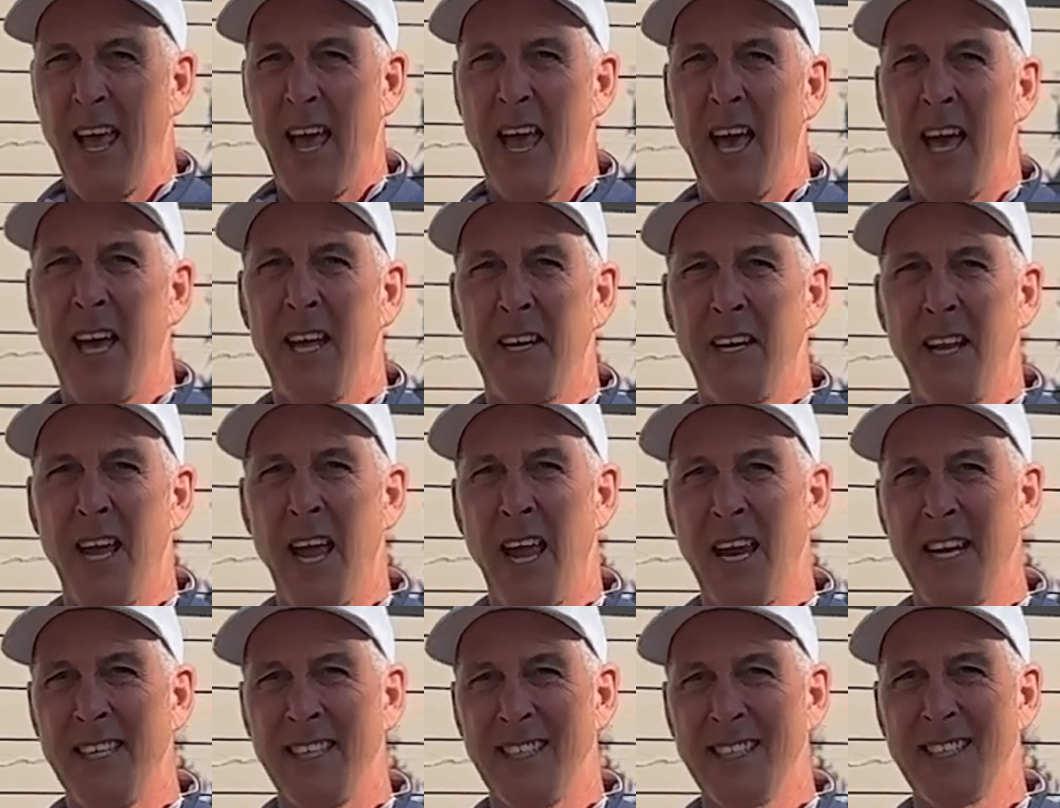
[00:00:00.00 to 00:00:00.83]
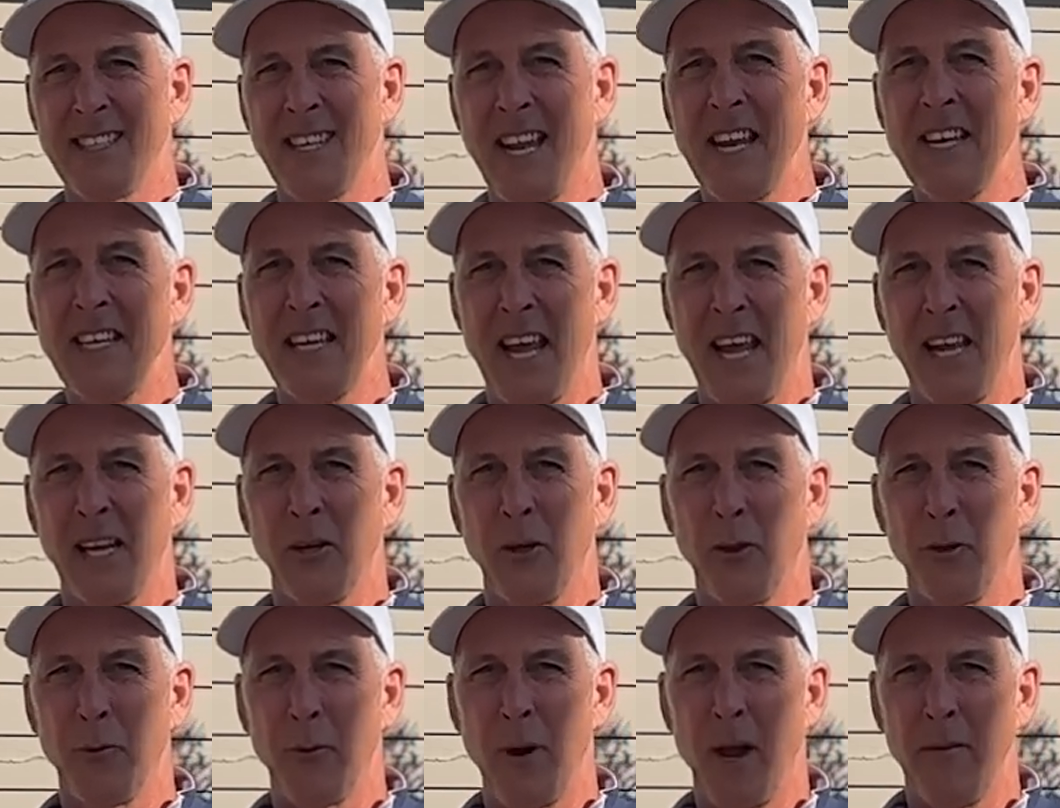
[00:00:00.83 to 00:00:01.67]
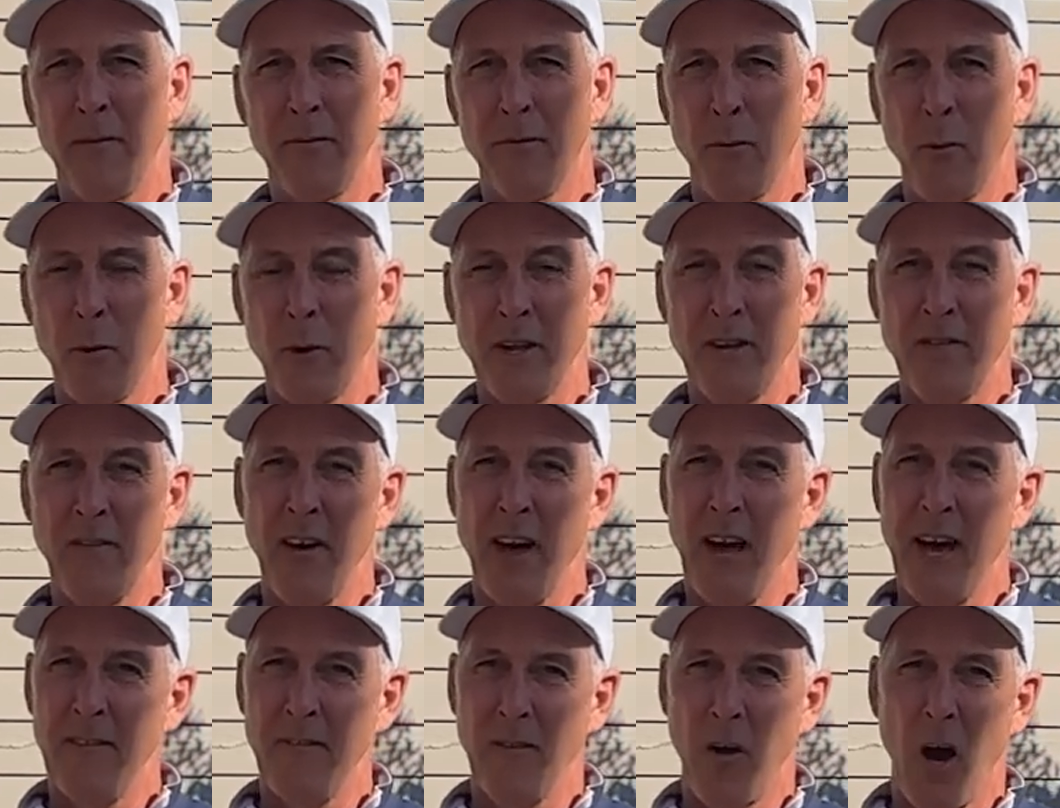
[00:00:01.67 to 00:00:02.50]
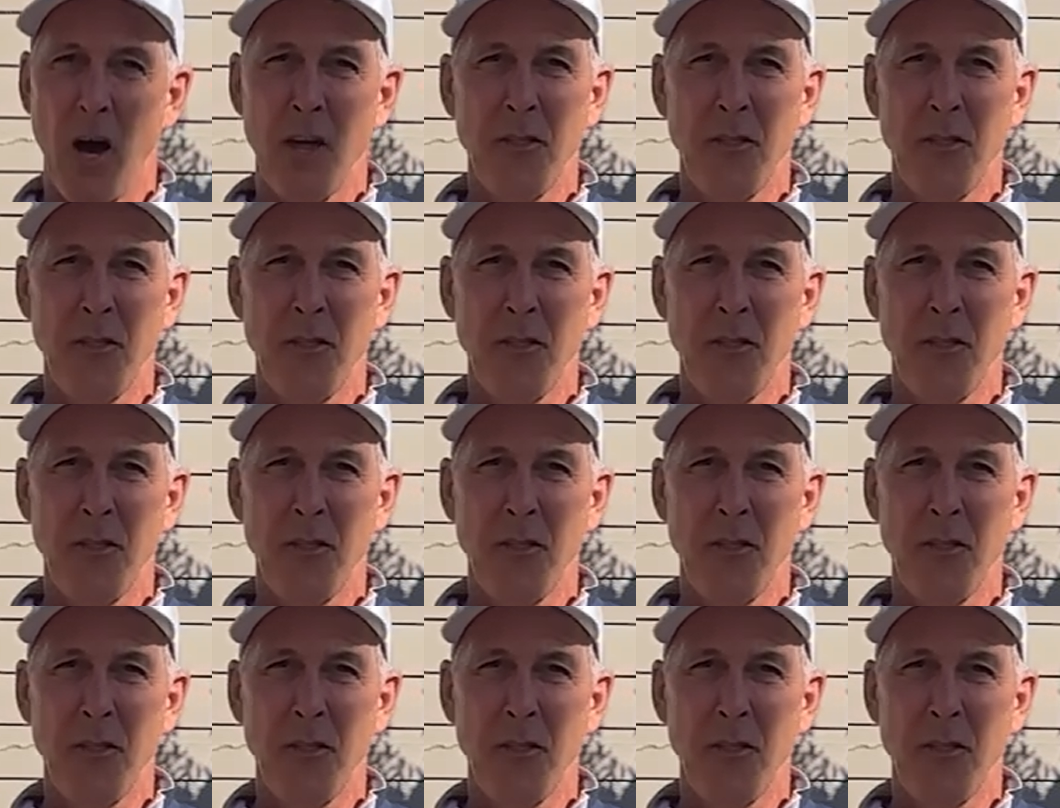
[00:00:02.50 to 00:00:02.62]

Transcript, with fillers: and a descent angle around forty-five.